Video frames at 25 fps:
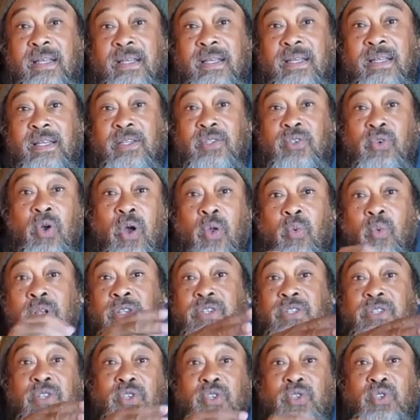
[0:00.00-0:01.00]
let's go and
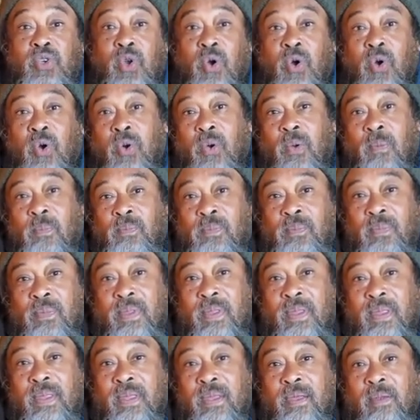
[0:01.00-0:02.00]
watch this show.
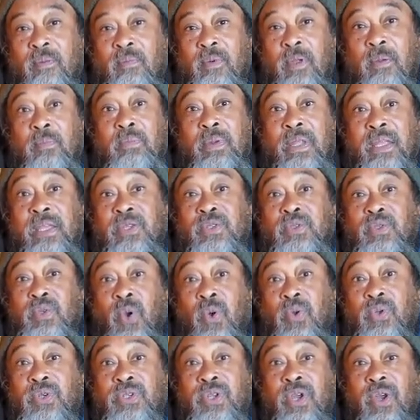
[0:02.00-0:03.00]
But please
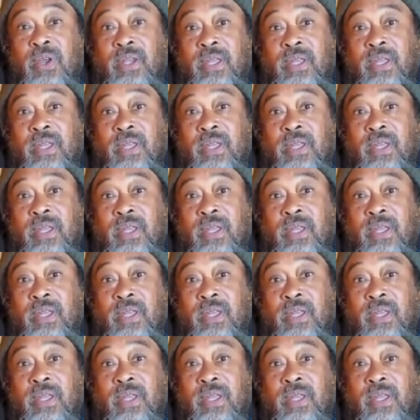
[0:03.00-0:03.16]
don't turn